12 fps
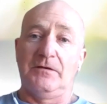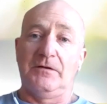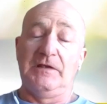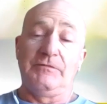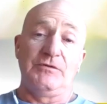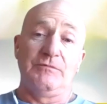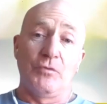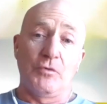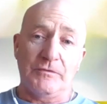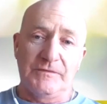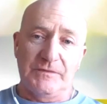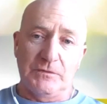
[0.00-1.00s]
even
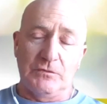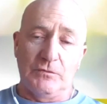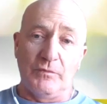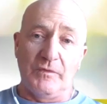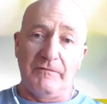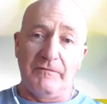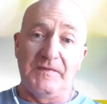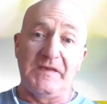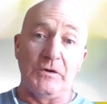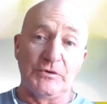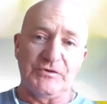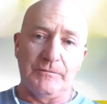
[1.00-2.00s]
more so with the
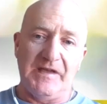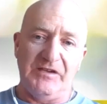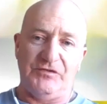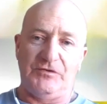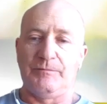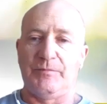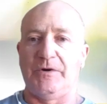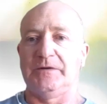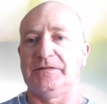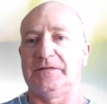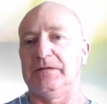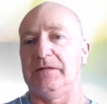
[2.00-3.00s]
automation
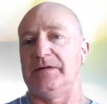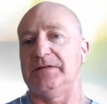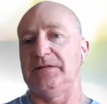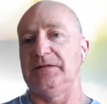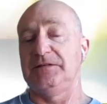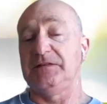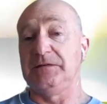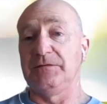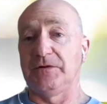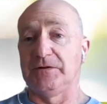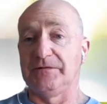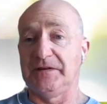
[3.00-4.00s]
part that is
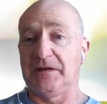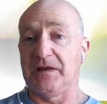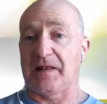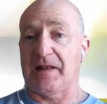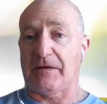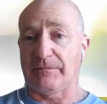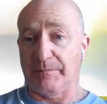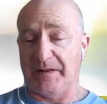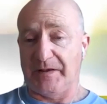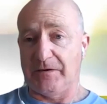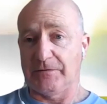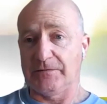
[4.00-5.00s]
involving cloud
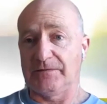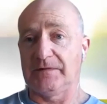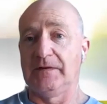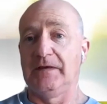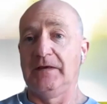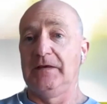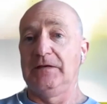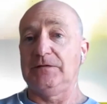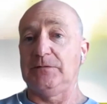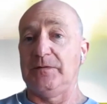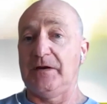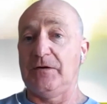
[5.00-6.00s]
players.
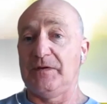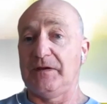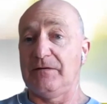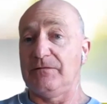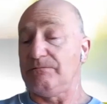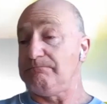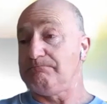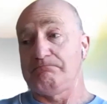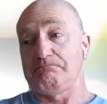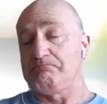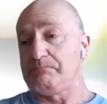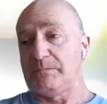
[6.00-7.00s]
So now we have
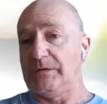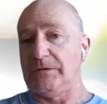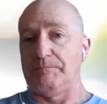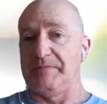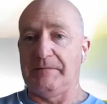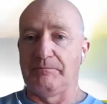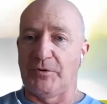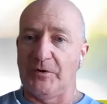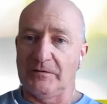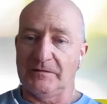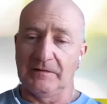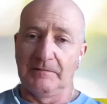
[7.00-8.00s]
the big
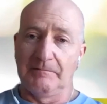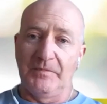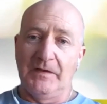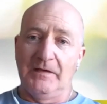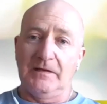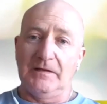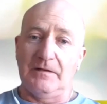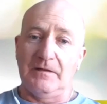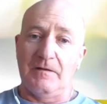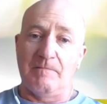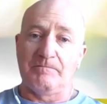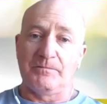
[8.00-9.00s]
boys
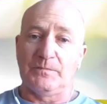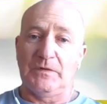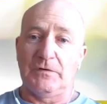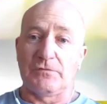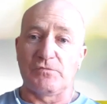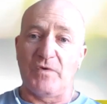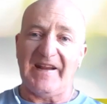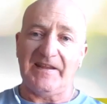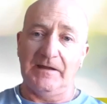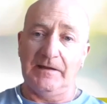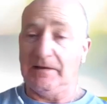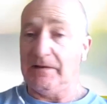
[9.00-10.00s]

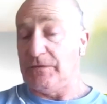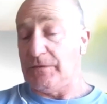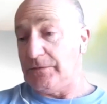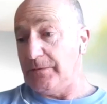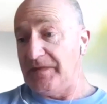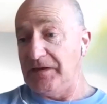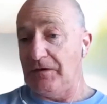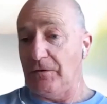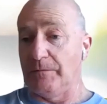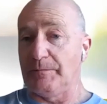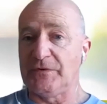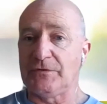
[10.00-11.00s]
wrecking, the
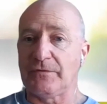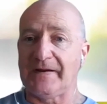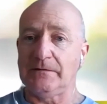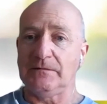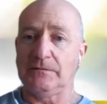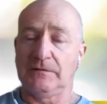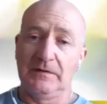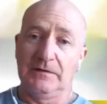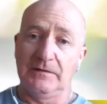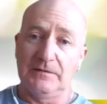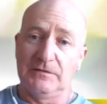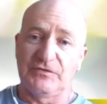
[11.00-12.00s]
Open Run
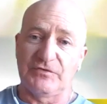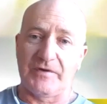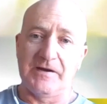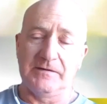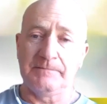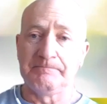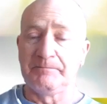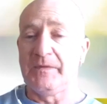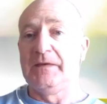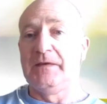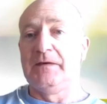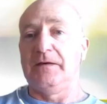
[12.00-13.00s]
train
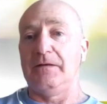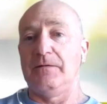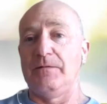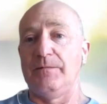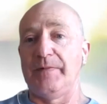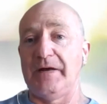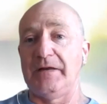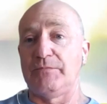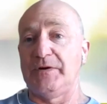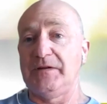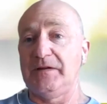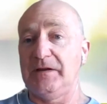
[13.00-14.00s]
by
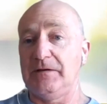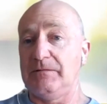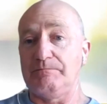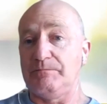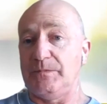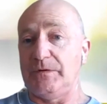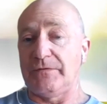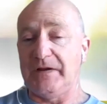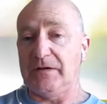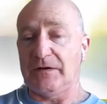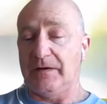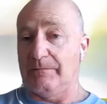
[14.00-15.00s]
bringing
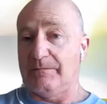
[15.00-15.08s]
RIC,